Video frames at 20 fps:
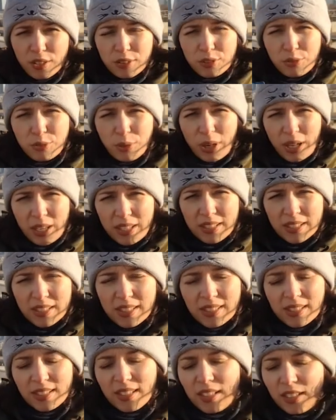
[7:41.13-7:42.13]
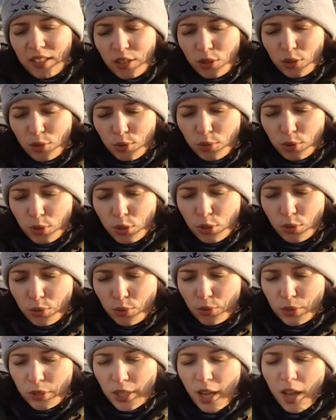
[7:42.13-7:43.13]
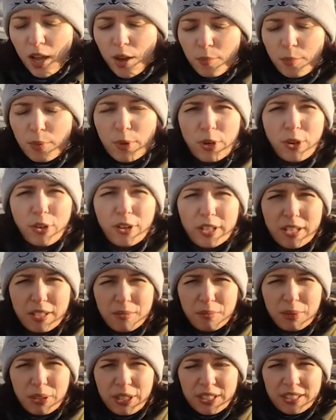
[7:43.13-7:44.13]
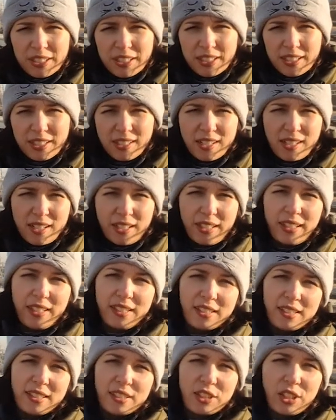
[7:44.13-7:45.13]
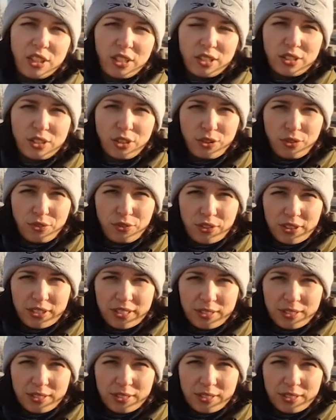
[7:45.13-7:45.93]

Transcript: trains, you should program it in the ticket office.